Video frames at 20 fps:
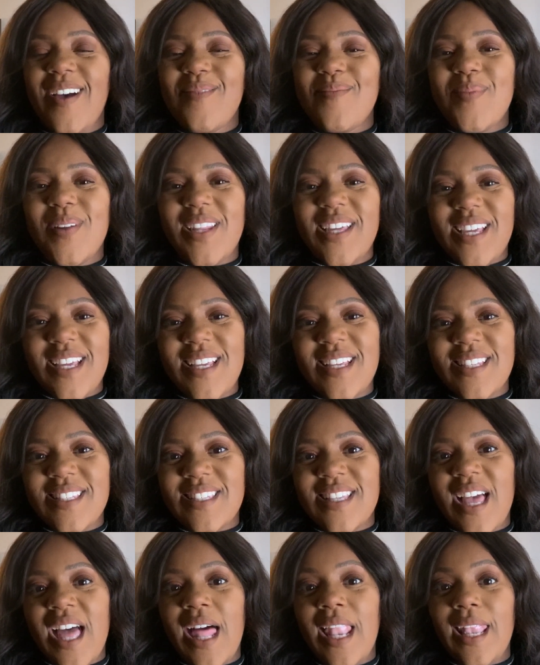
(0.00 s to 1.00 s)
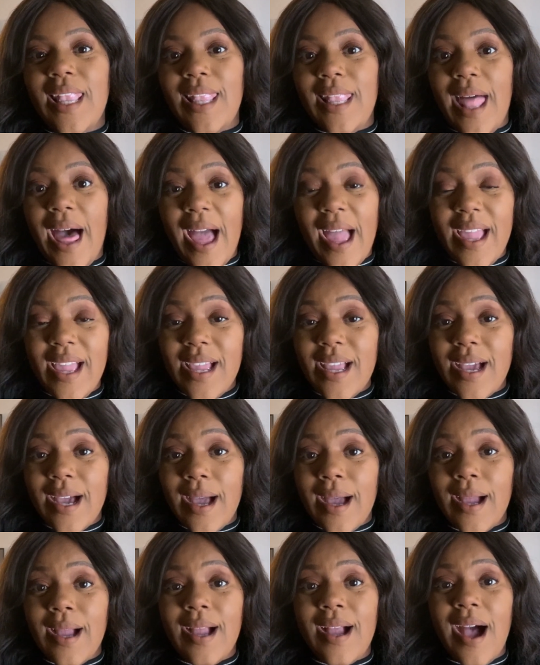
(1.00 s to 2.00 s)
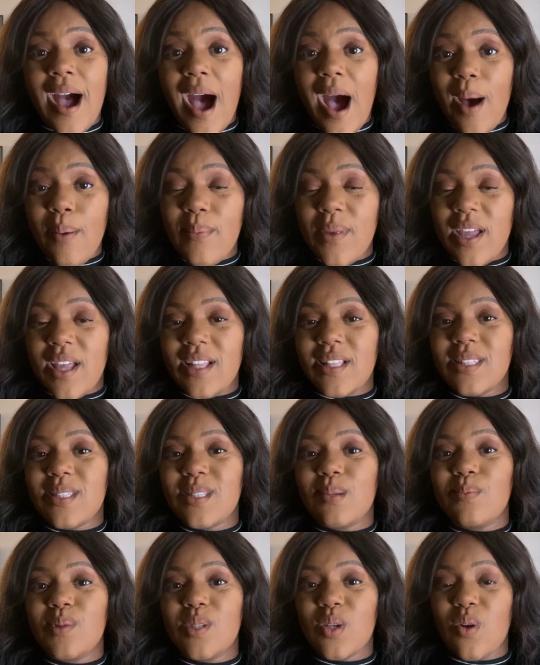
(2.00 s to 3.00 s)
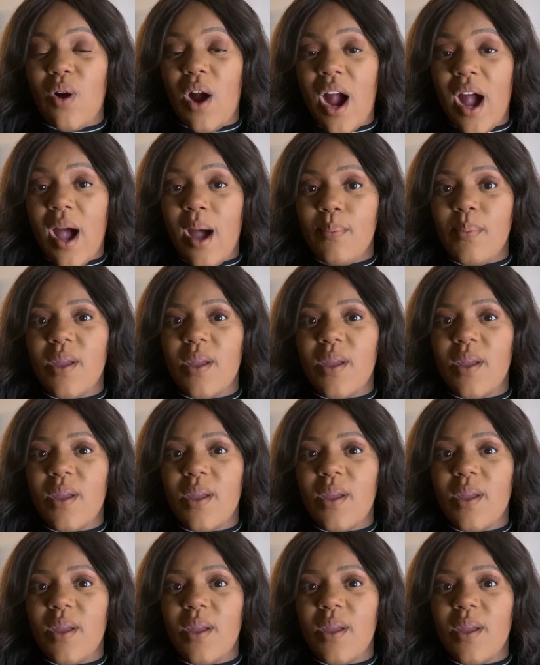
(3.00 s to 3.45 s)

Please like, comment, subscribe.